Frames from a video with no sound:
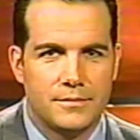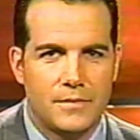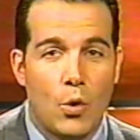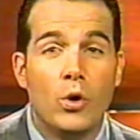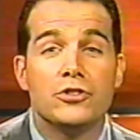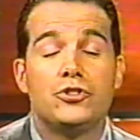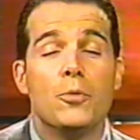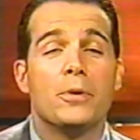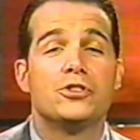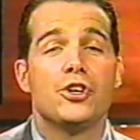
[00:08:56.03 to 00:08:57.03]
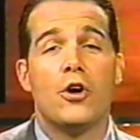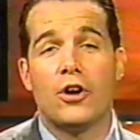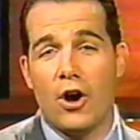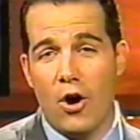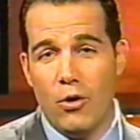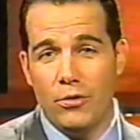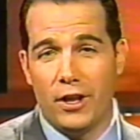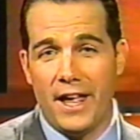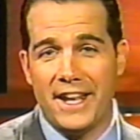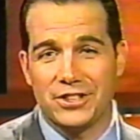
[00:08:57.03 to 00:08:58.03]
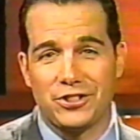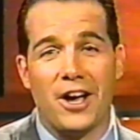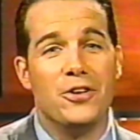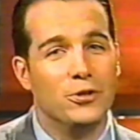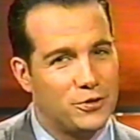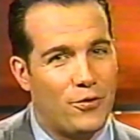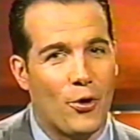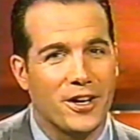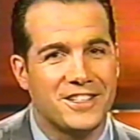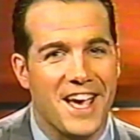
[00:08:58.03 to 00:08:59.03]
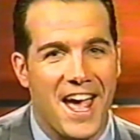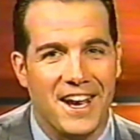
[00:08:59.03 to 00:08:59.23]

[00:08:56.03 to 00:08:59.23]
Will Super Joe go? The latest on News 4 at 10.